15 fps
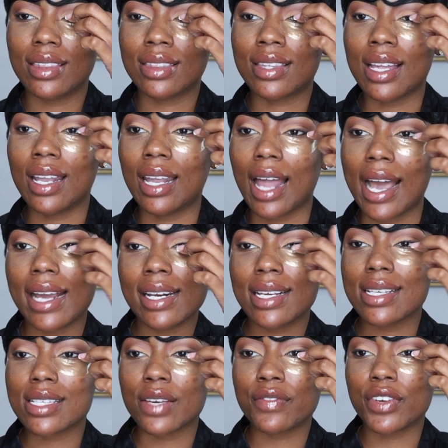the
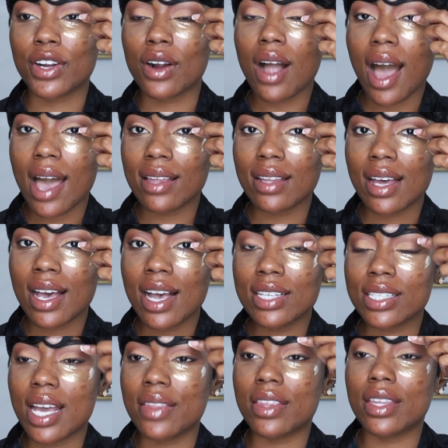lightness of your
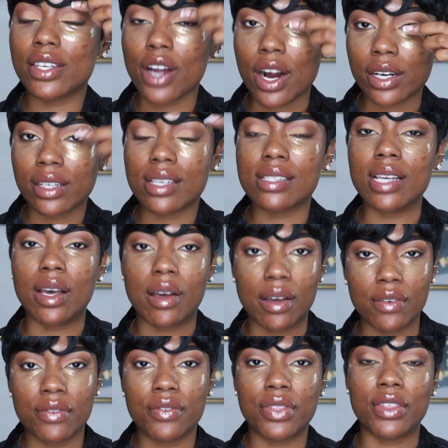eyelash and the darkness
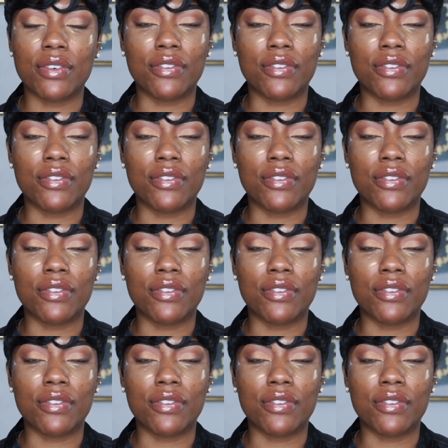of the